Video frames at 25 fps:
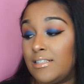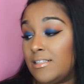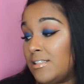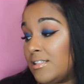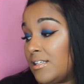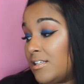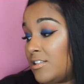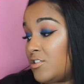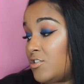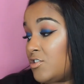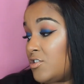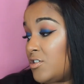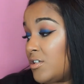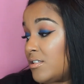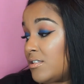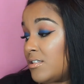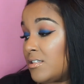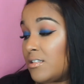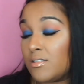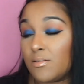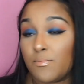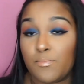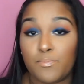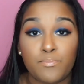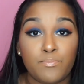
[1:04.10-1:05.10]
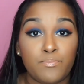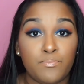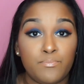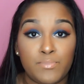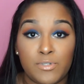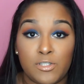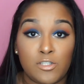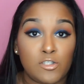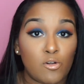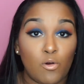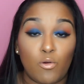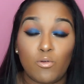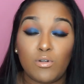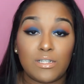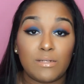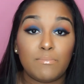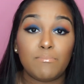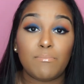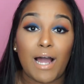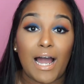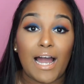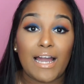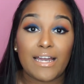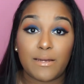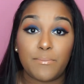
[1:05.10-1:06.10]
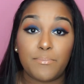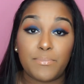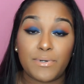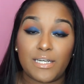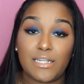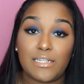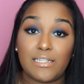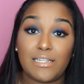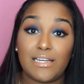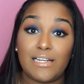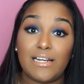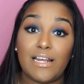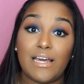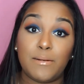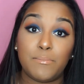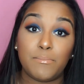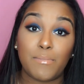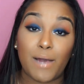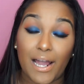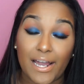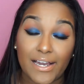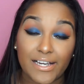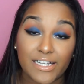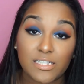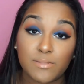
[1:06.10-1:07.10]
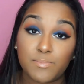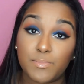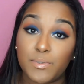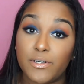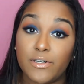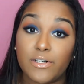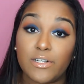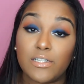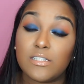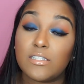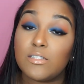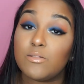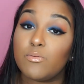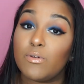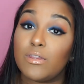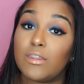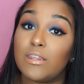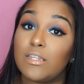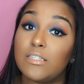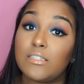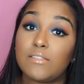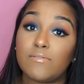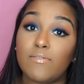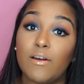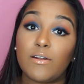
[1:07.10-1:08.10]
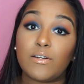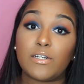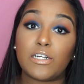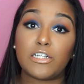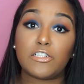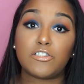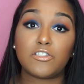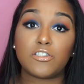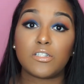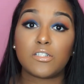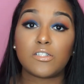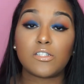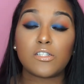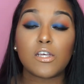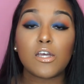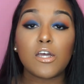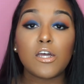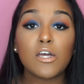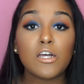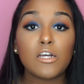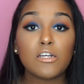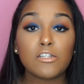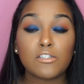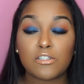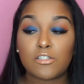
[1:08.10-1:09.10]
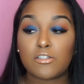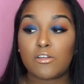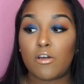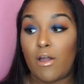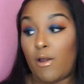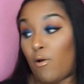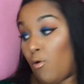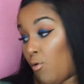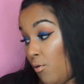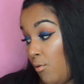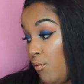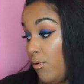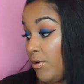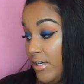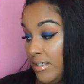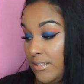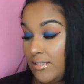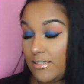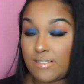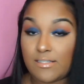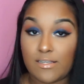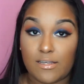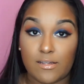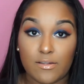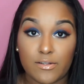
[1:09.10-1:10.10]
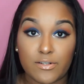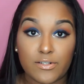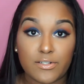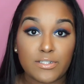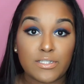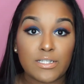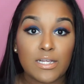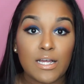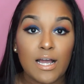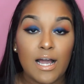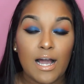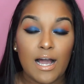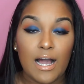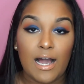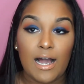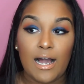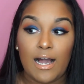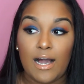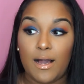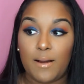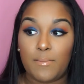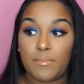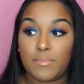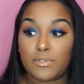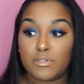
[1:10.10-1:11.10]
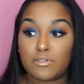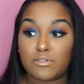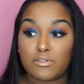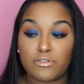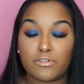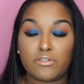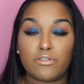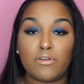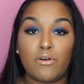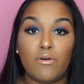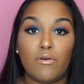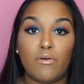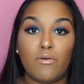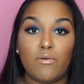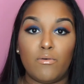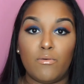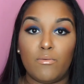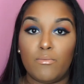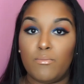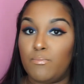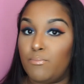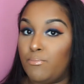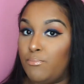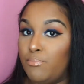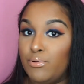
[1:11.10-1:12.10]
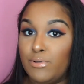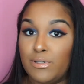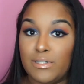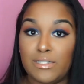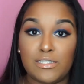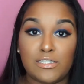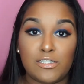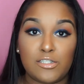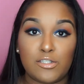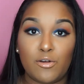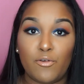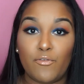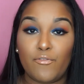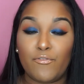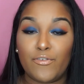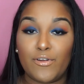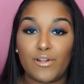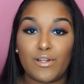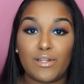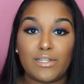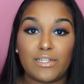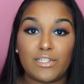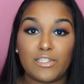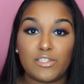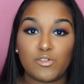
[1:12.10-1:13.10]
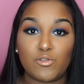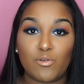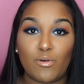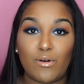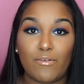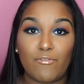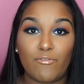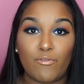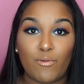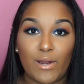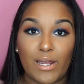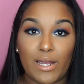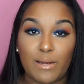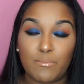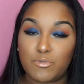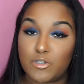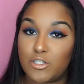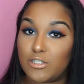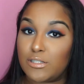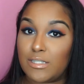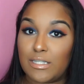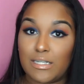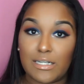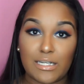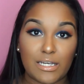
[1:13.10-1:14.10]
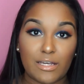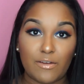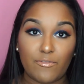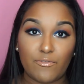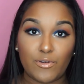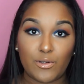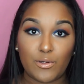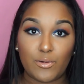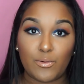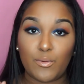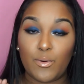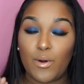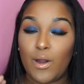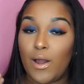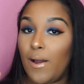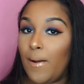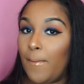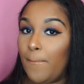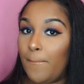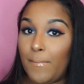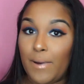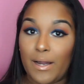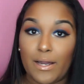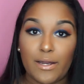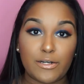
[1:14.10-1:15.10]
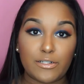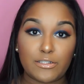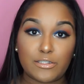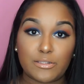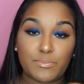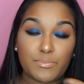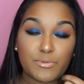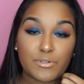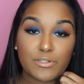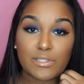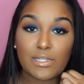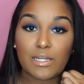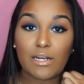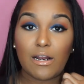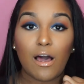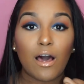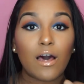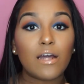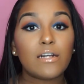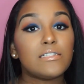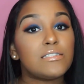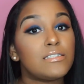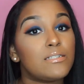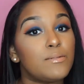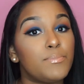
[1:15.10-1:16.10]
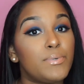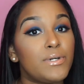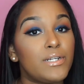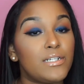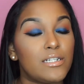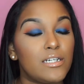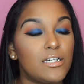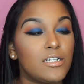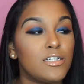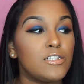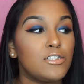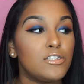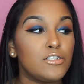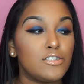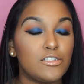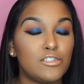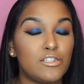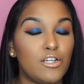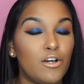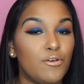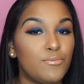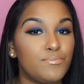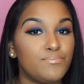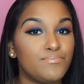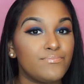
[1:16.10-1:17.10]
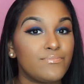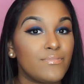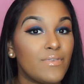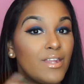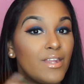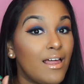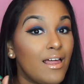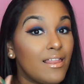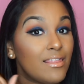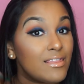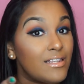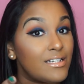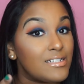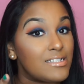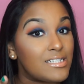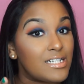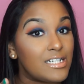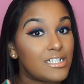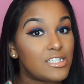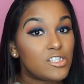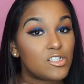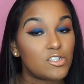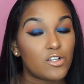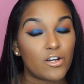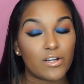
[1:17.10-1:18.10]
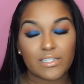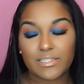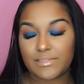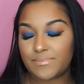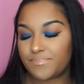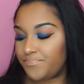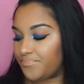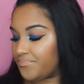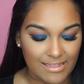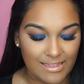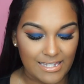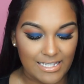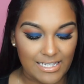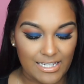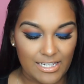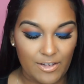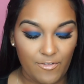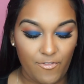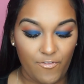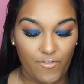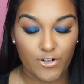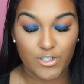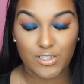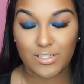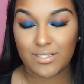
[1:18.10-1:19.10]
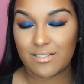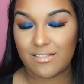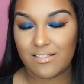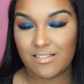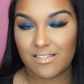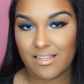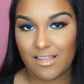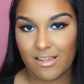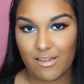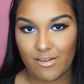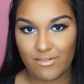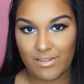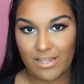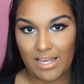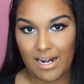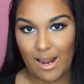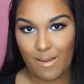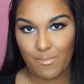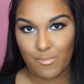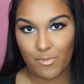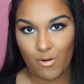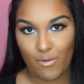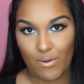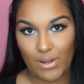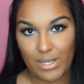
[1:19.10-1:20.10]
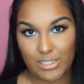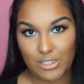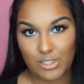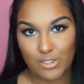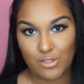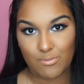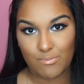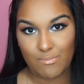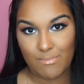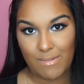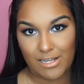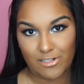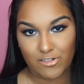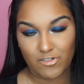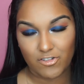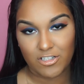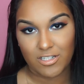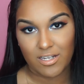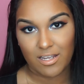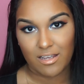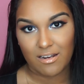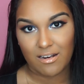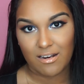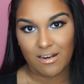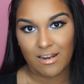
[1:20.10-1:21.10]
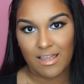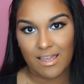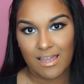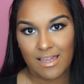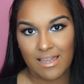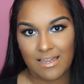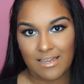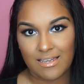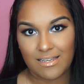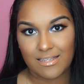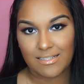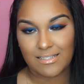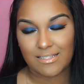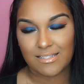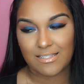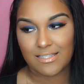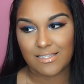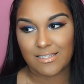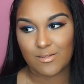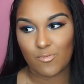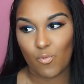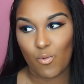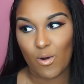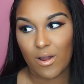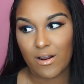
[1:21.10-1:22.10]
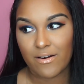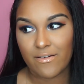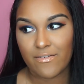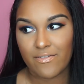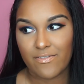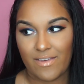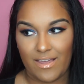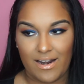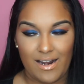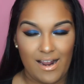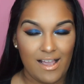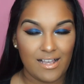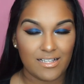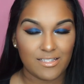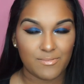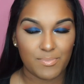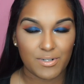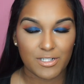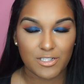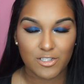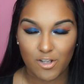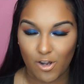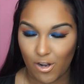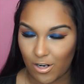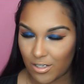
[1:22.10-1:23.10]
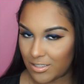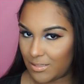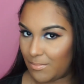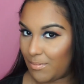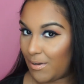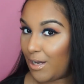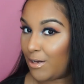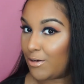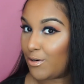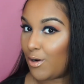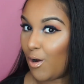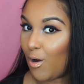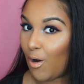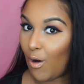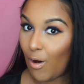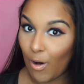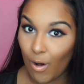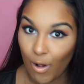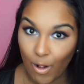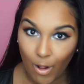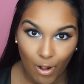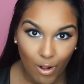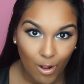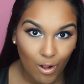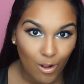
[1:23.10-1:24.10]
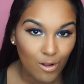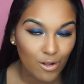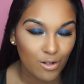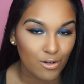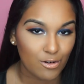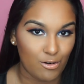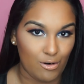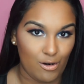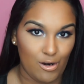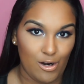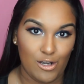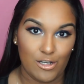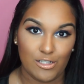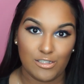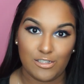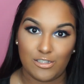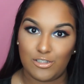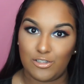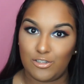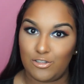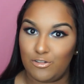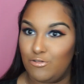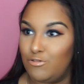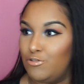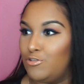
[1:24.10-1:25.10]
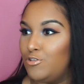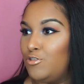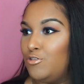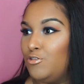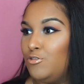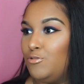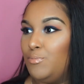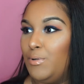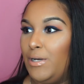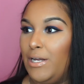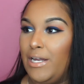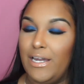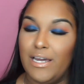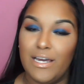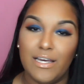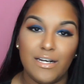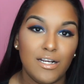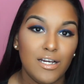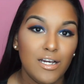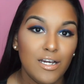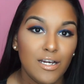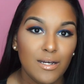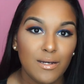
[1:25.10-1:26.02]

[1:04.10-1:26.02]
This is just solely my opinion and my experience with these foundations or concealers. So please don't feel any sort of way. I'm just going to give you my 100% honest opinion. So let's get started. The first concealer that I'm going to mention is one that has been talked about all across YouTube and